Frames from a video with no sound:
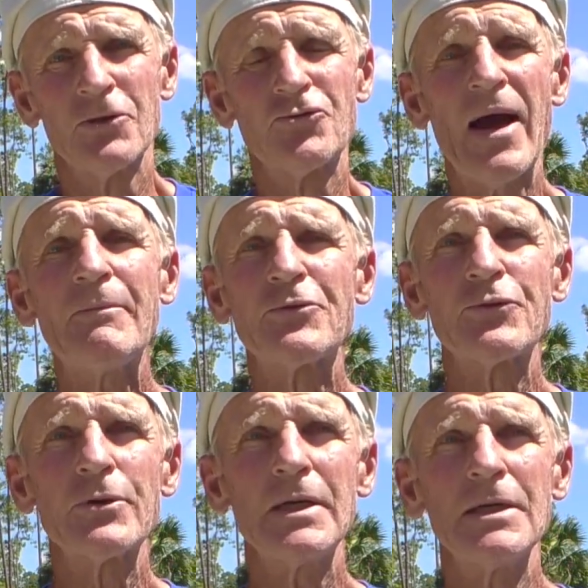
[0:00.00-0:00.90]
Trap
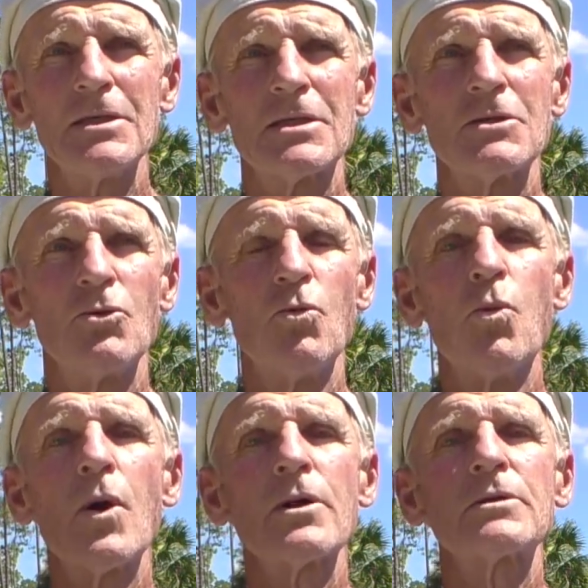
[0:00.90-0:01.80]
threes
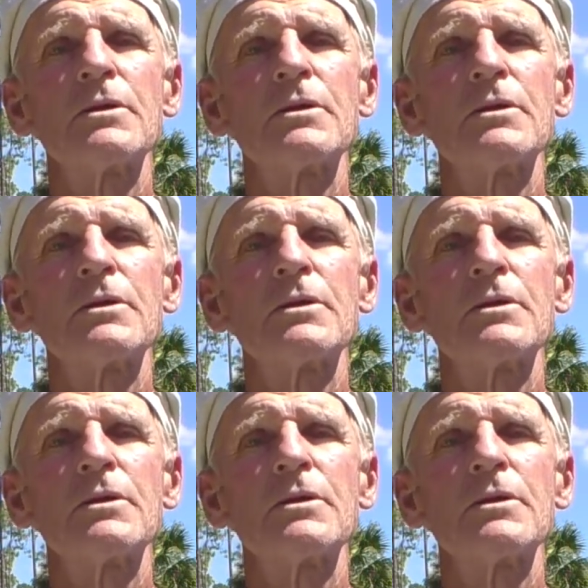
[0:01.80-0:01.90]
work